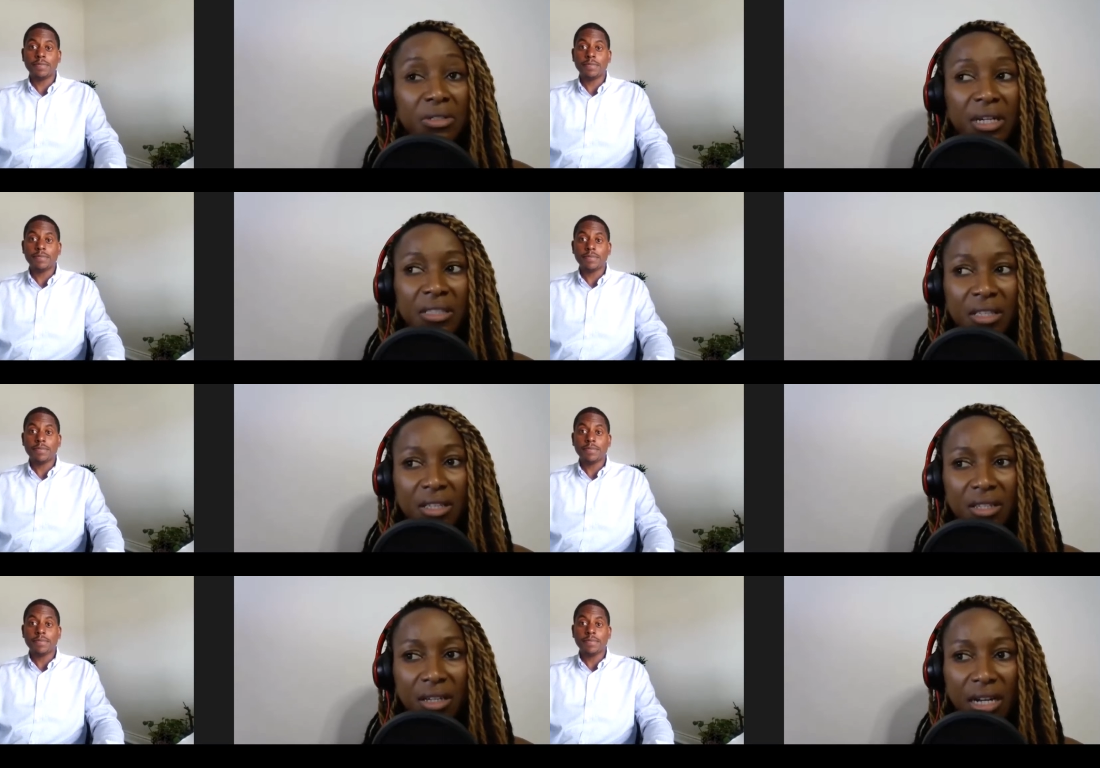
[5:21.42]
Speaker 1: what? I
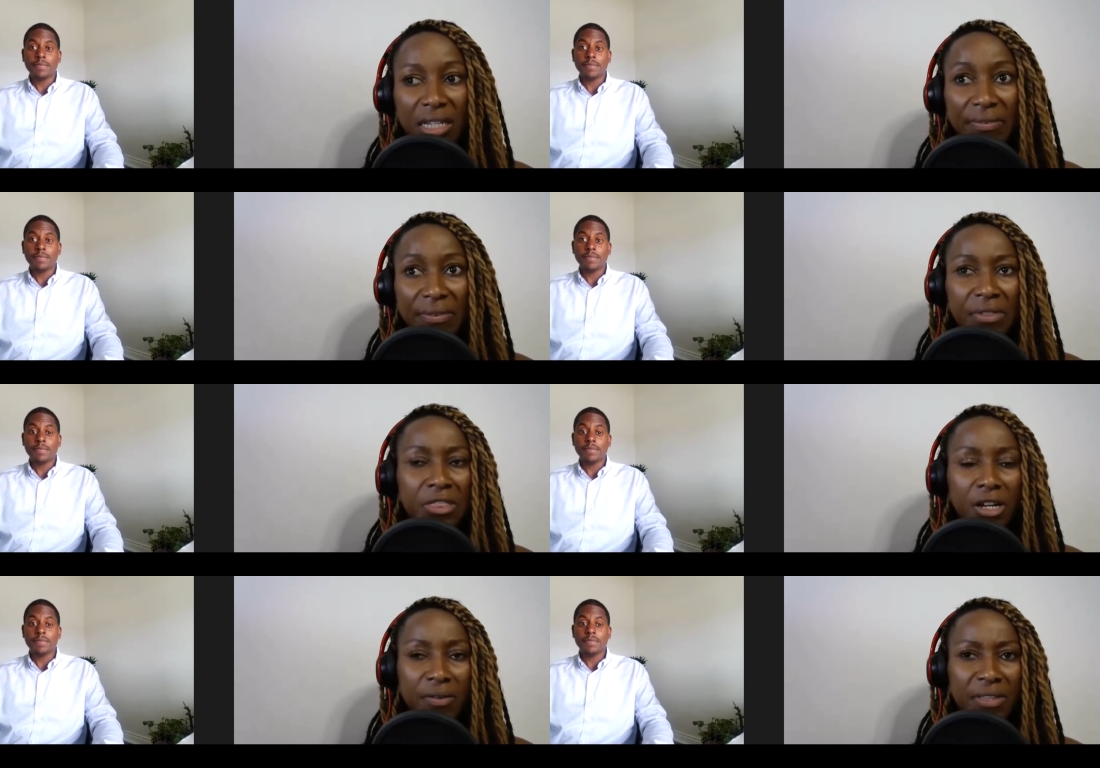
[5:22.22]
think I never really
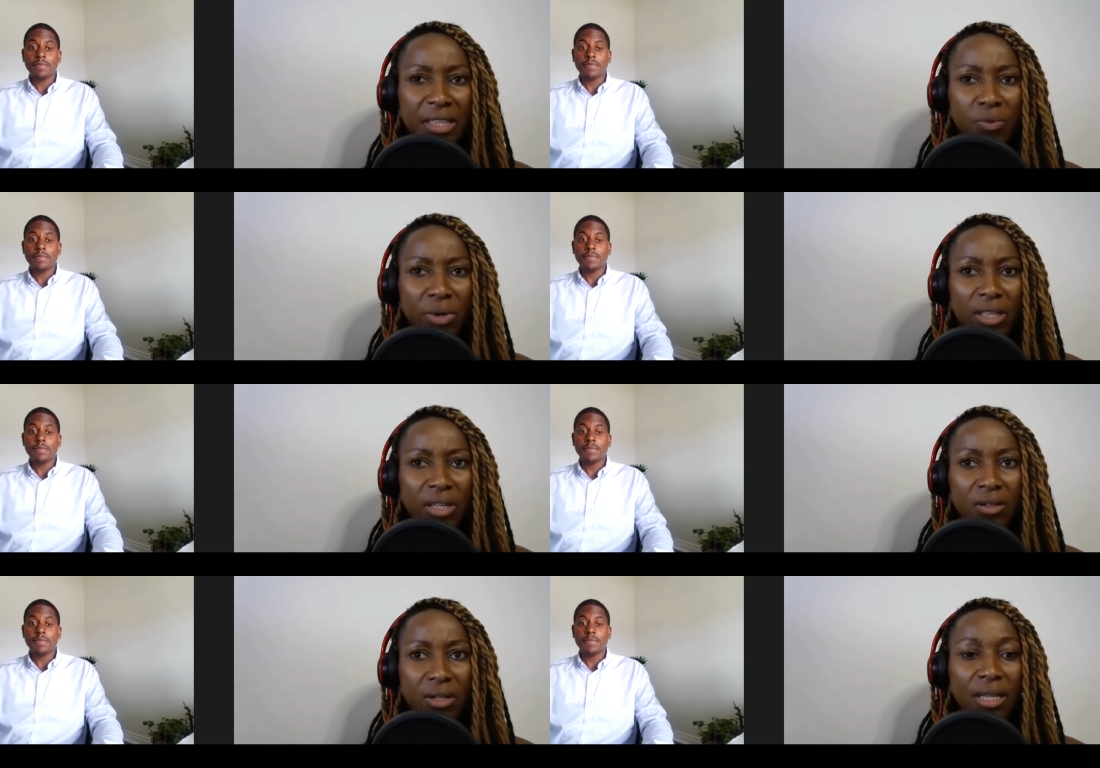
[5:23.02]
thought of it that way.
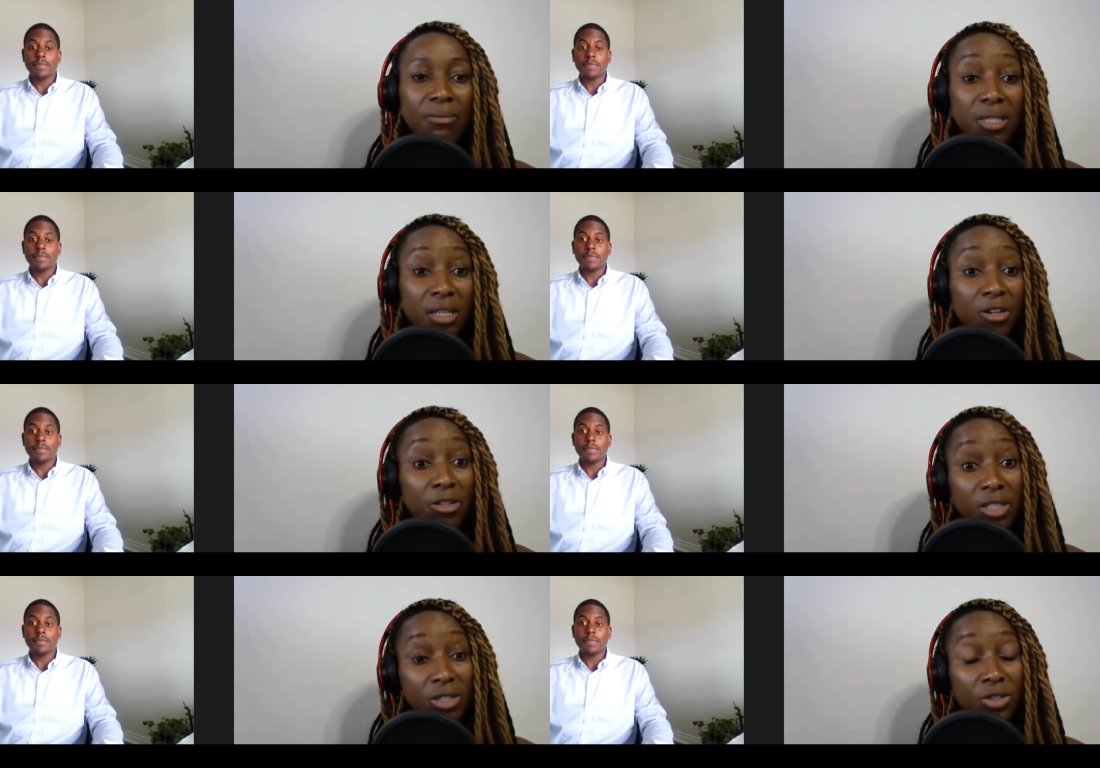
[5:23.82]
Like, now I'm sitting there
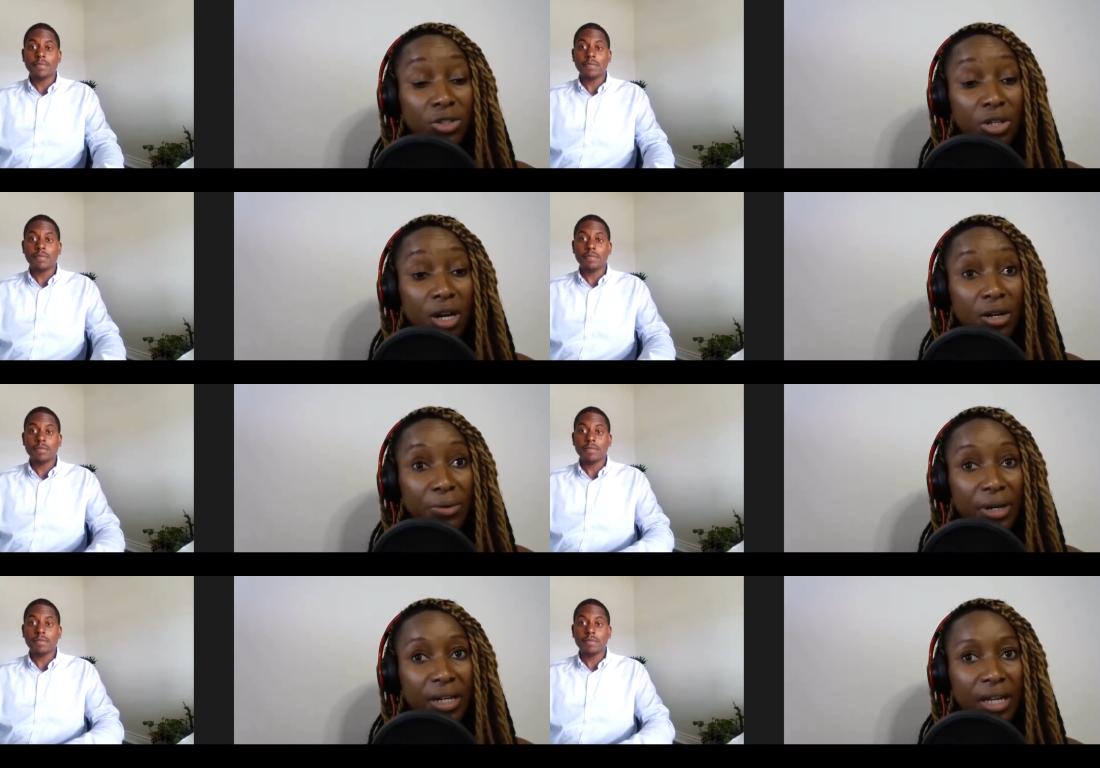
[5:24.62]
listening to you
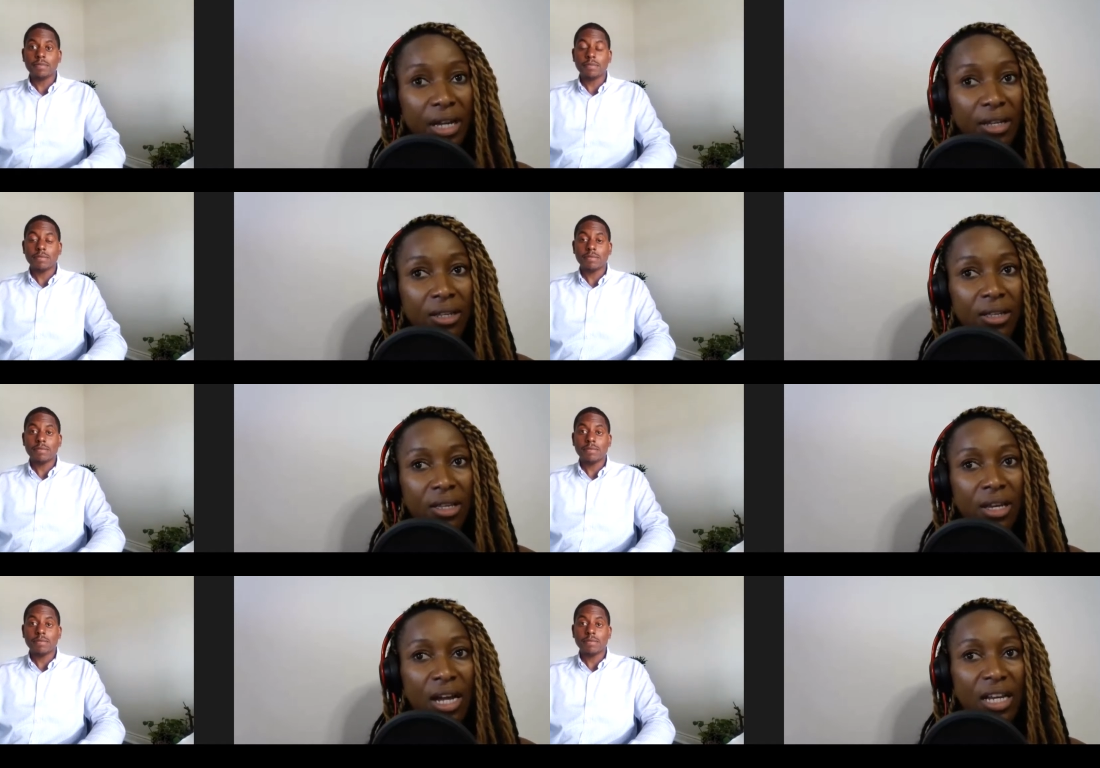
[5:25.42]
talk, right? And
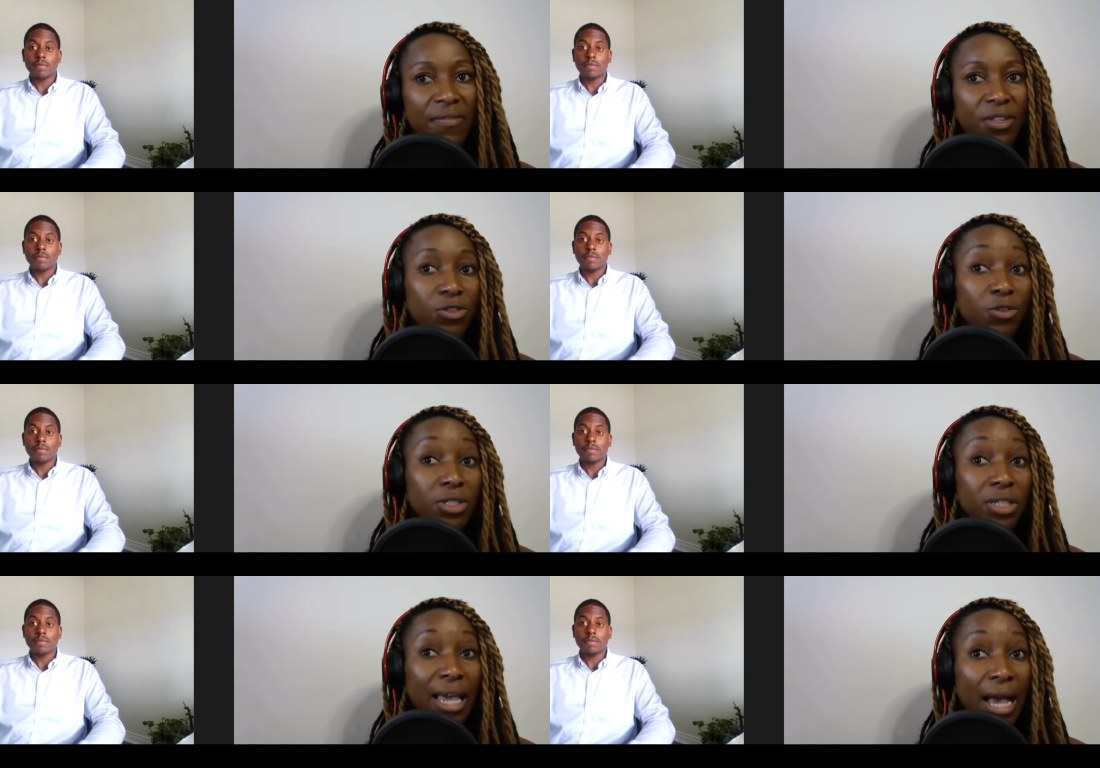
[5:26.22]
I didn't even know there
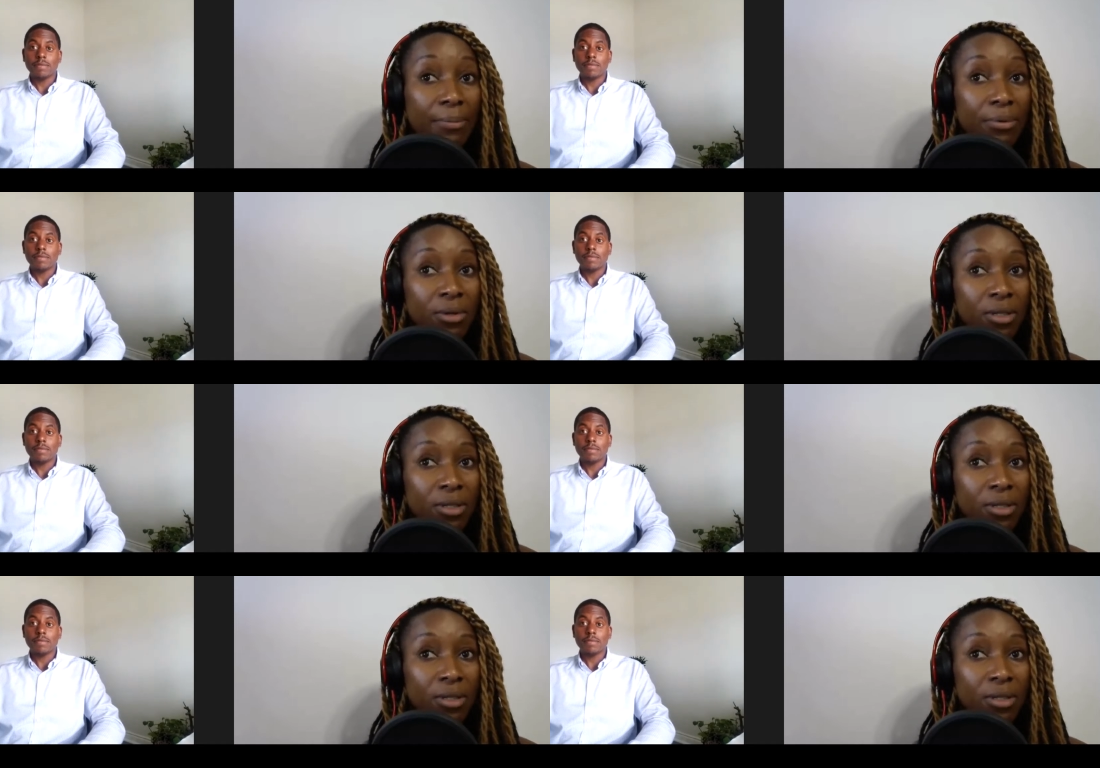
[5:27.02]
was a cat.